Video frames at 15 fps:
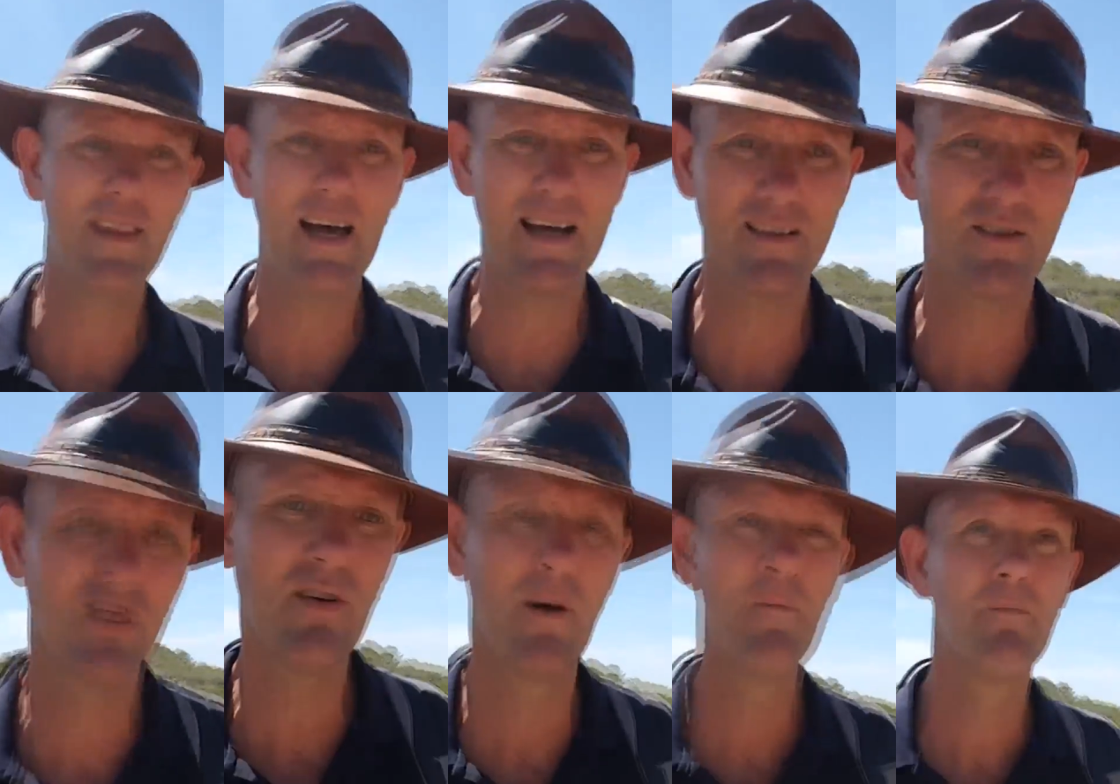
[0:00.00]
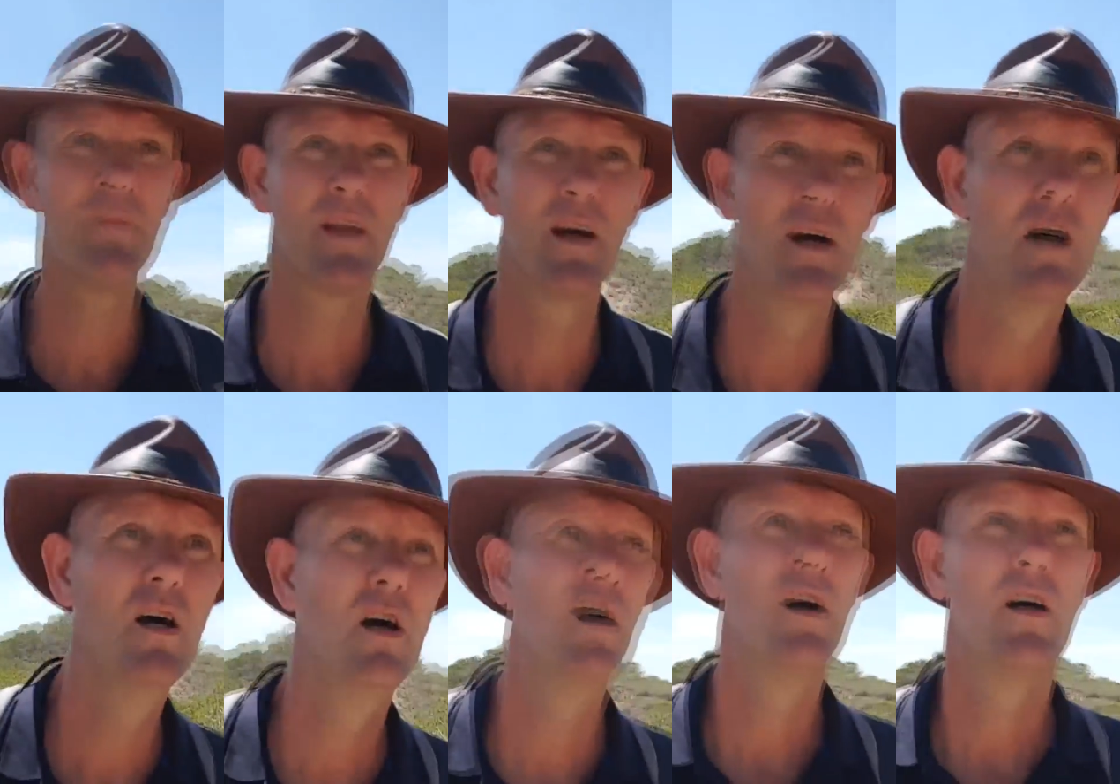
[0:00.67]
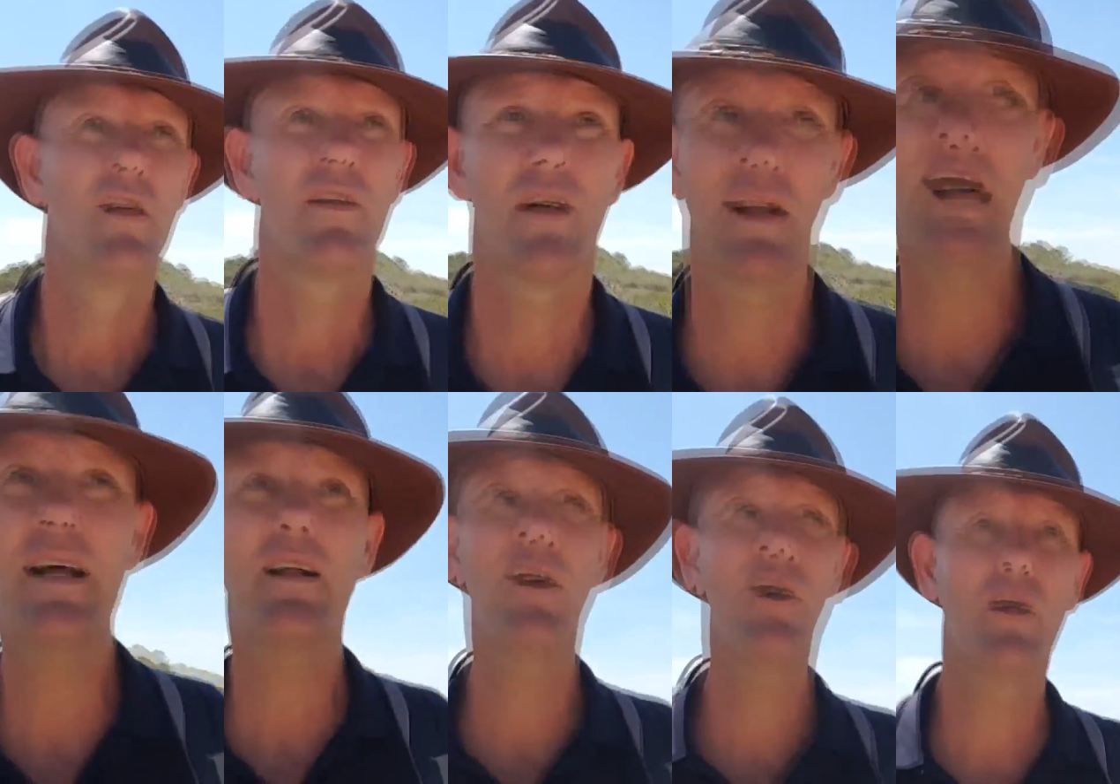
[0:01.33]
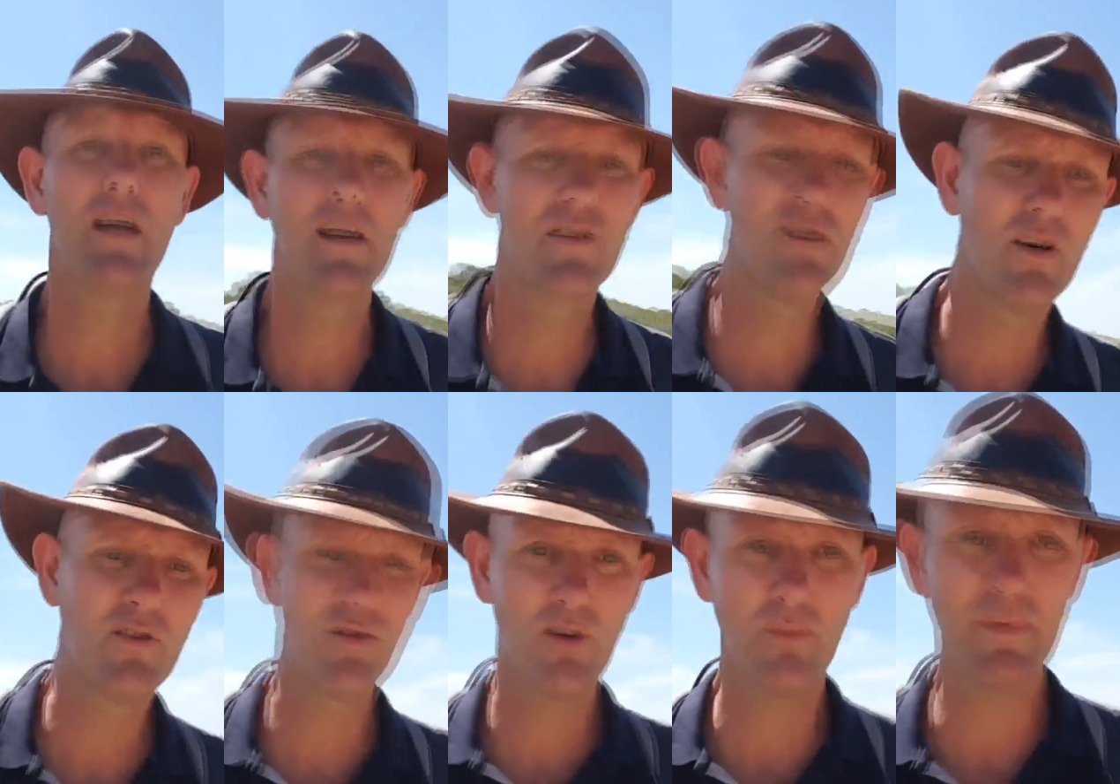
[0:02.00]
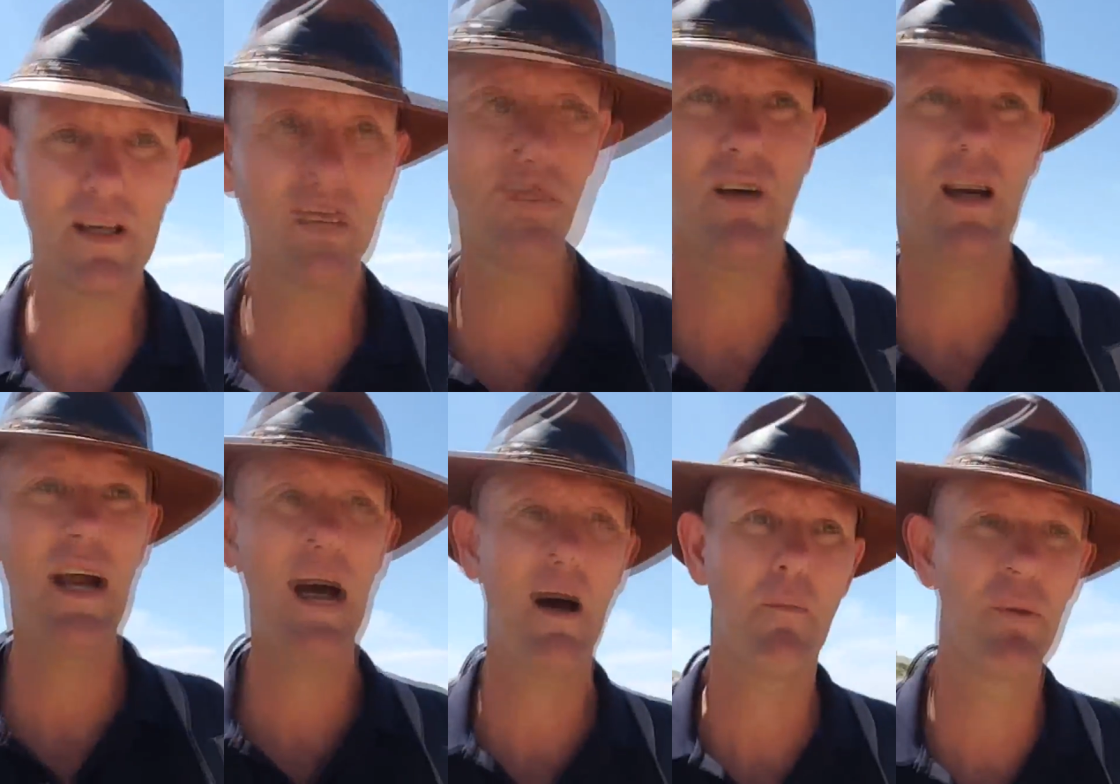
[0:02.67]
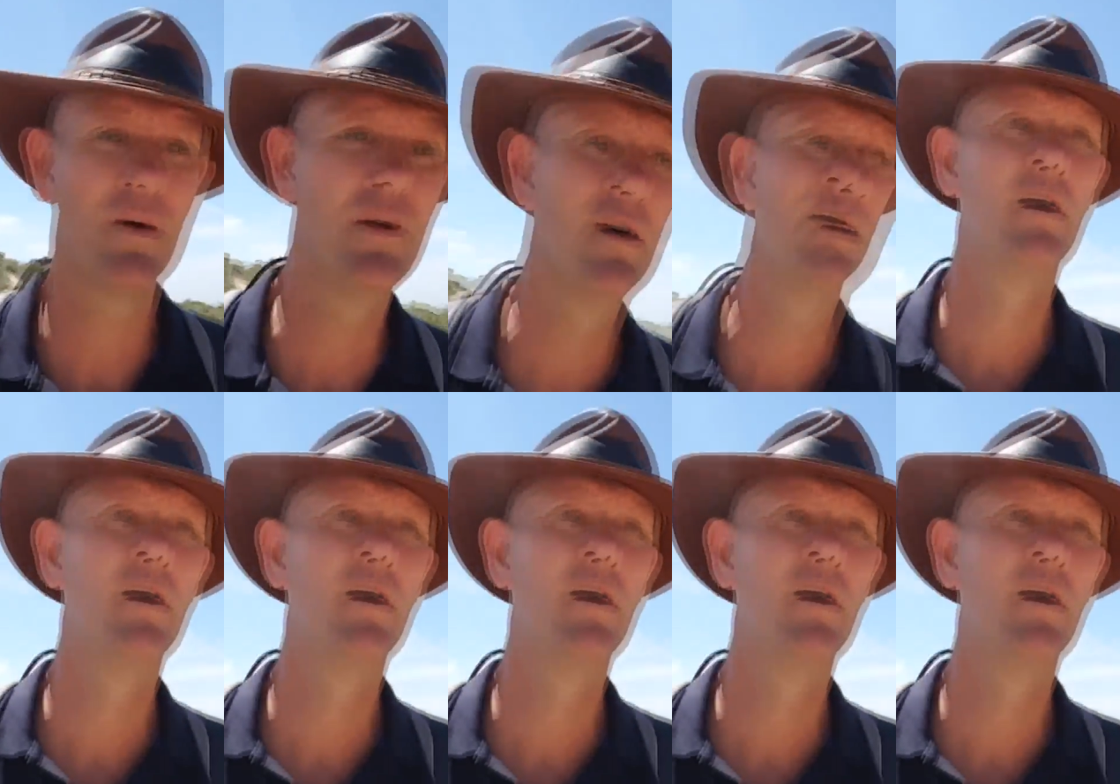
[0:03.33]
that's the likelihood is something's going to happen.